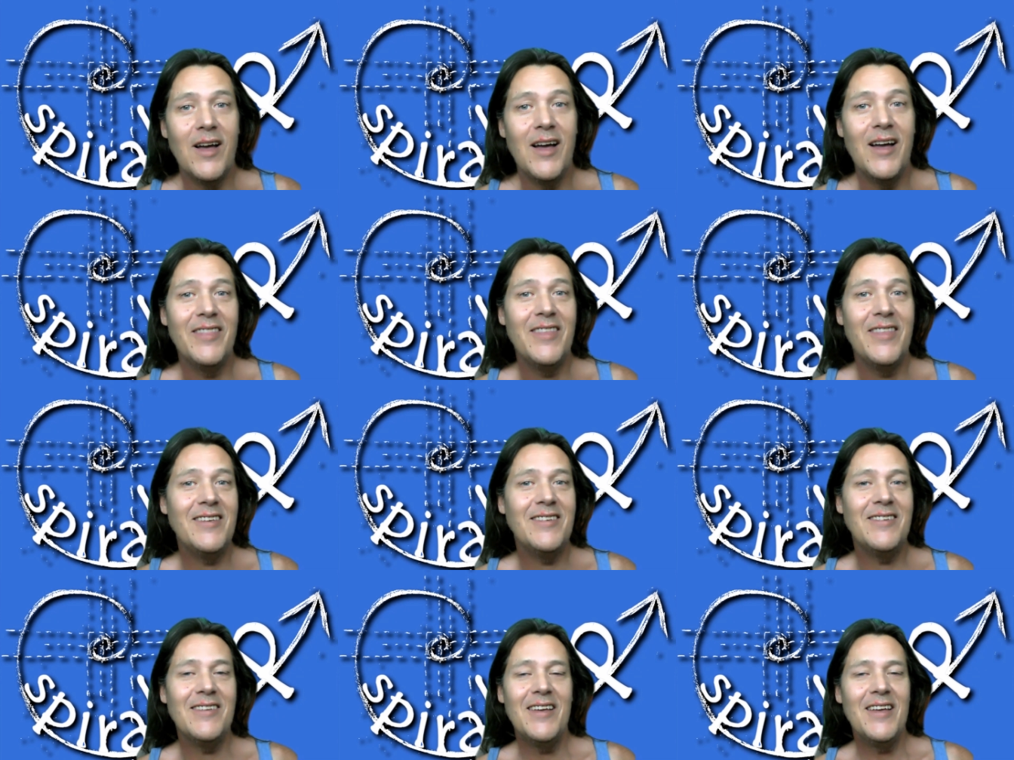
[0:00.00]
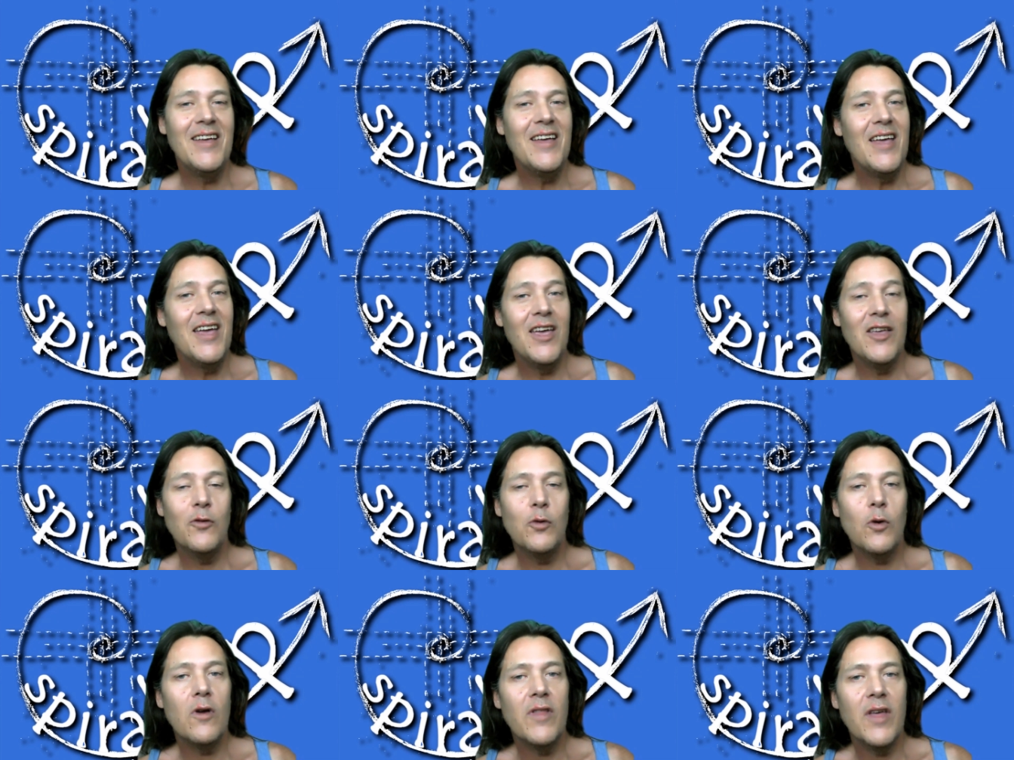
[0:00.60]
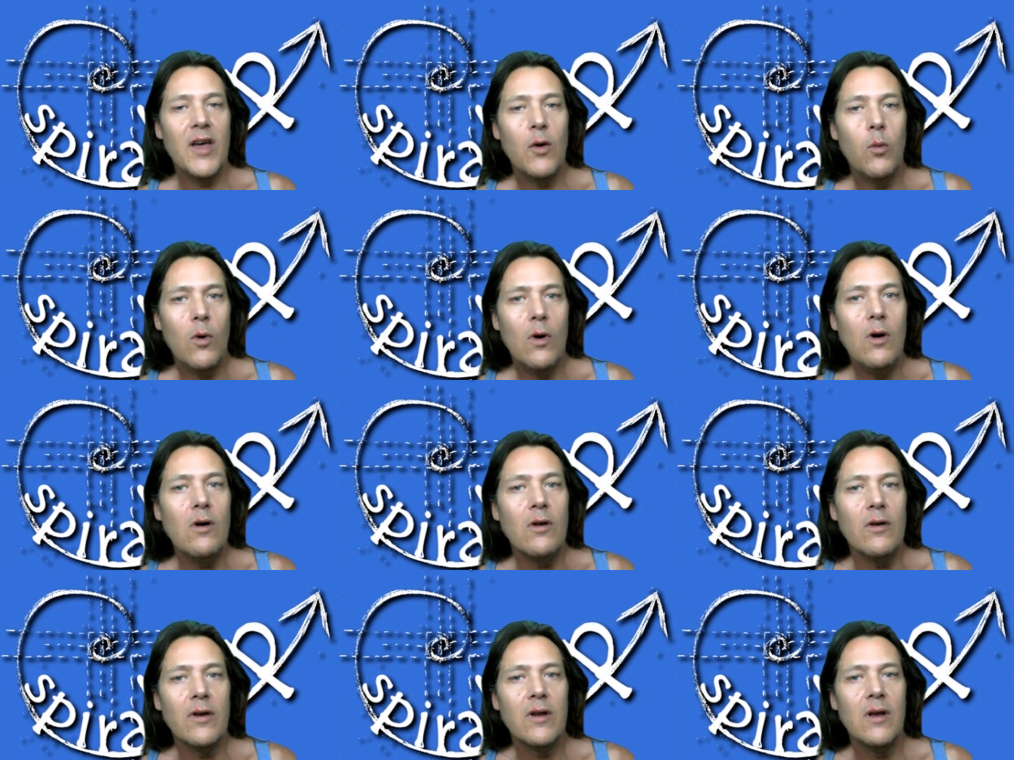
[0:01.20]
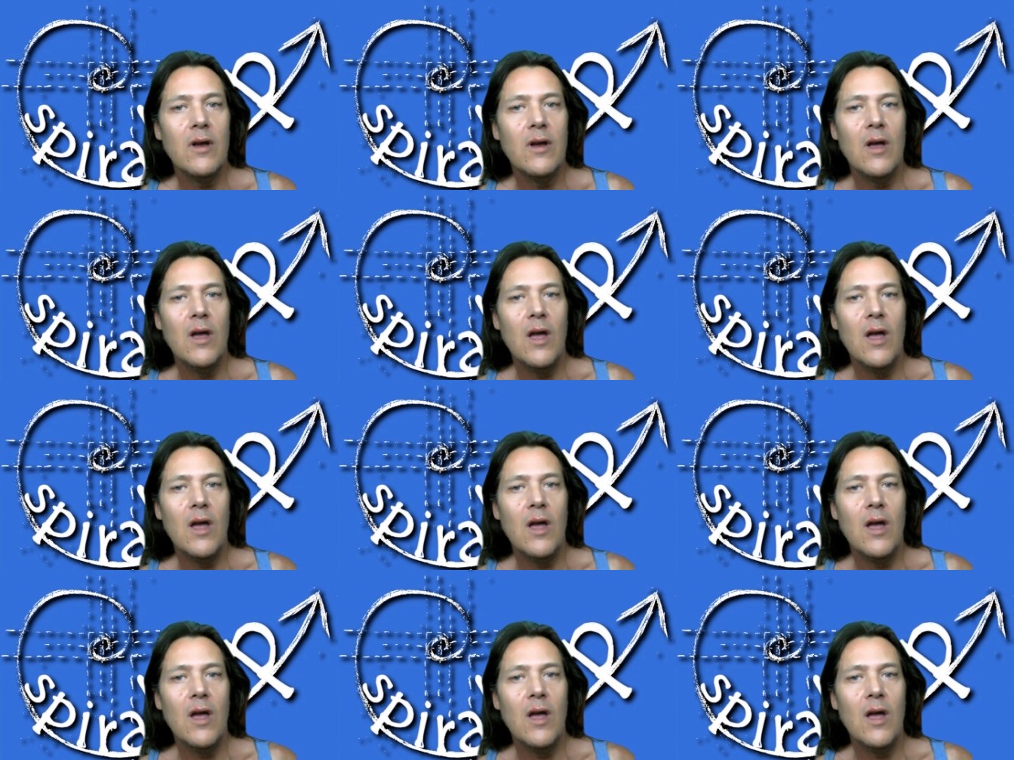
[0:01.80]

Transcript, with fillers: Uh, this is what they want.